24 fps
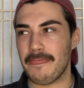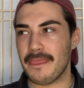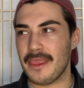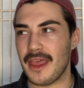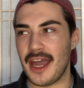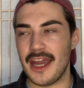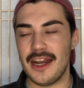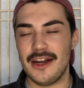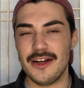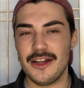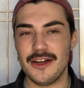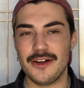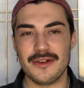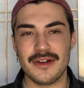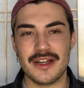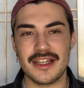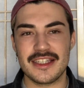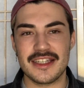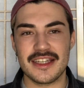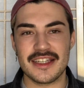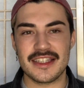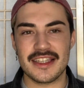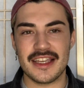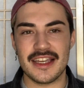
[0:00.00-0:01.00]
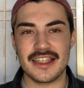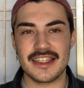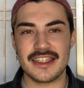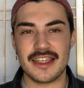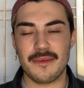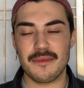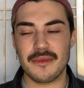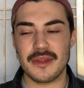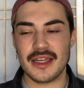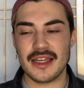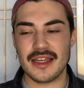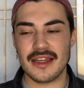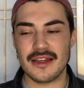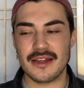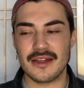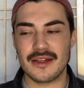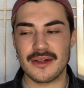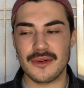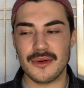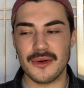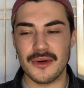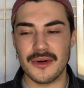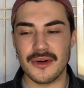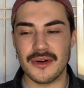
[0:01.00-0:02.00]
I don't know, it's just, it's something
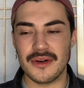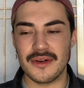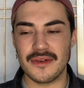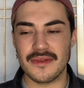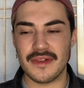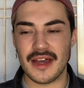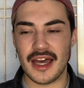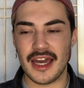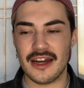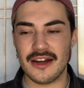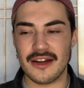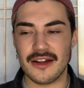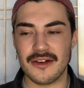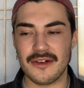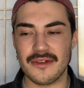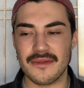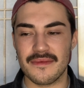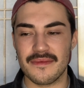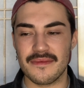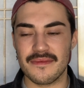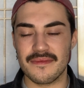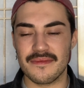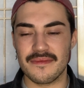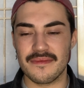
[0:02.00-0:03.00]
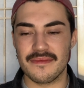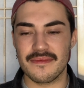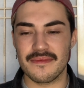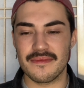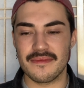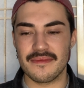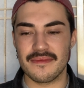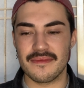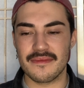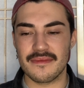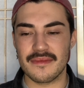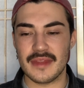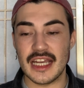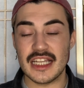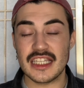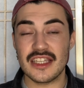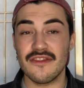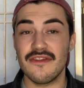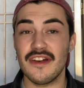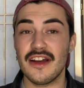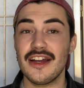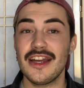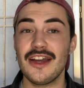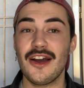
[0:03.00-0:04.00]
cool. I don't know. It's
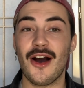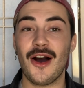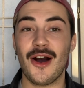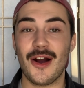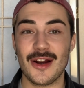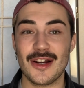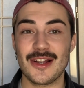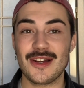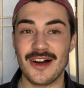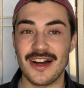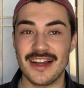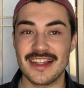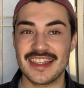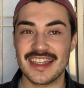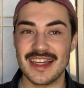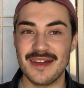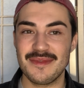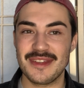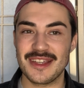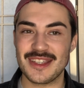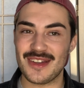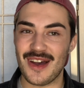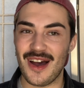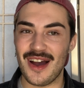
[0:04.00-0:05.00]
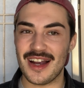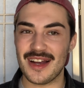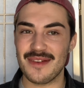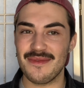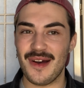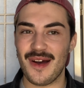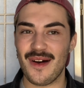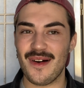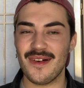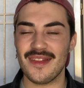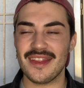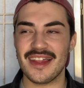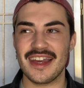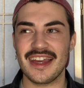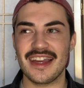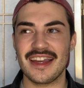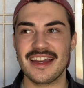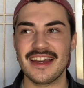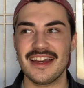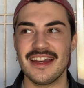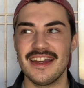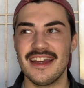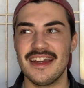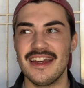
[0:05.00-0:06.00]
a very hard concept to talk about,
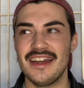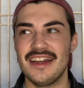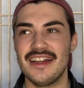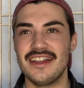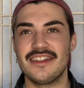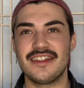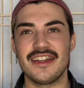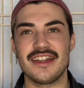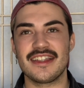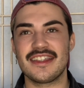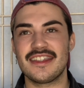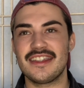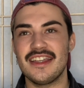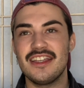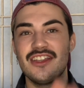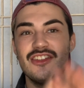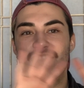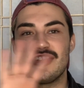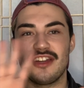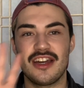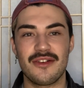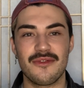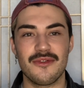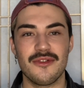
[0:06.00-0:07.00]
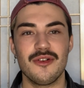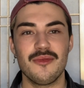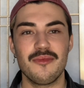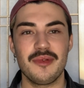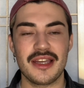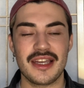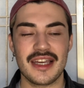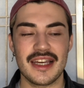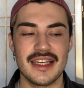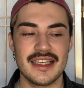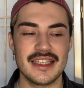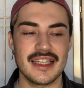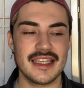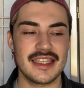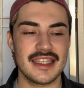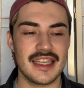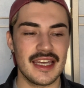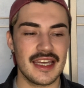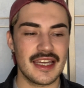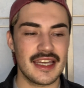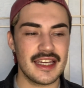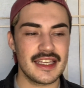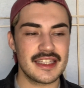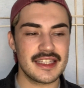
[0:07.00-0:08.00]
like, just in general, because it's
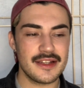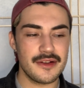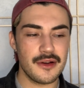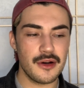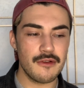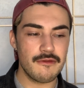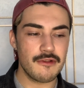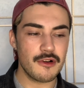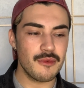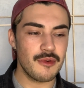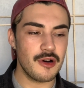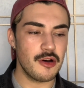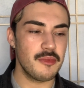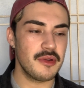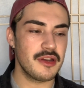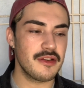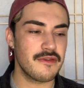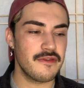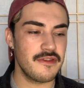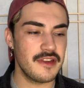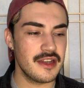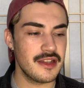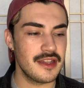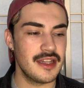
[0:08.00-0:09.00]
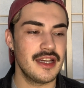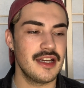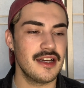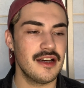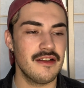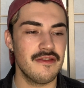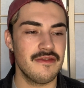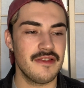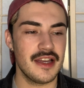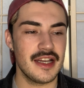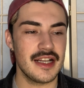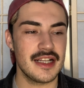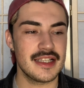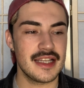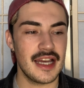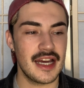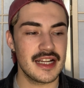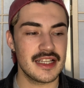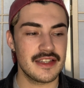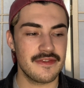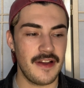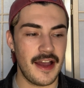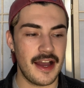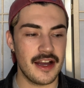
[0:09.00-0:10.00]
like, it's an overwhelming feeling of like
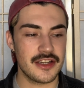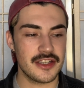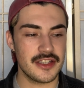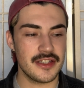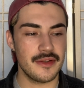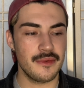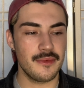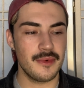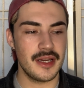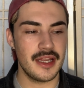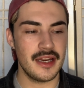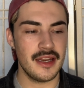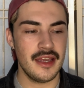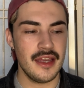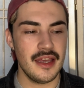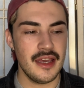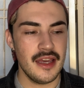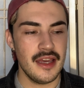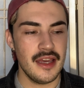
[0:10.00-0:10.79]
satisfaction when